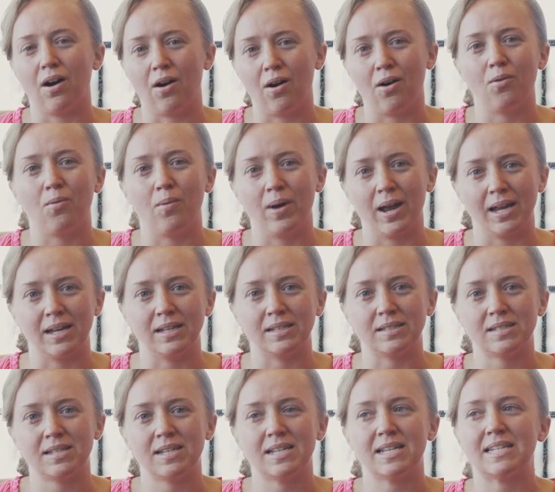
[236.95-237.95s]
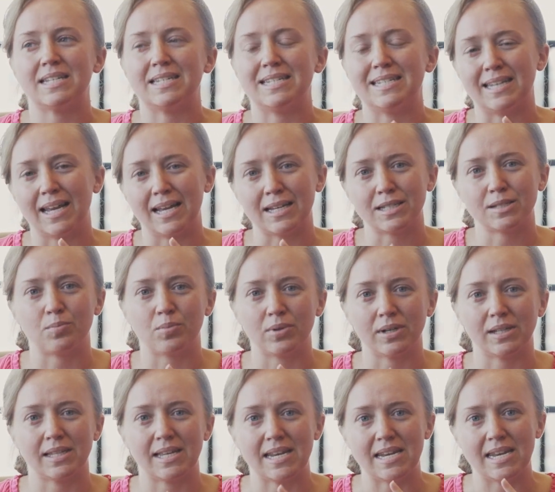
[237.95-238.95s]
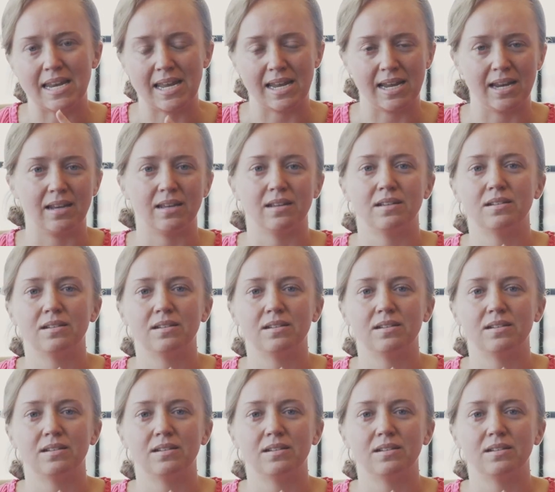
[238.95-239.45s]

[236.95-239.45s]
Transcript: always desperately need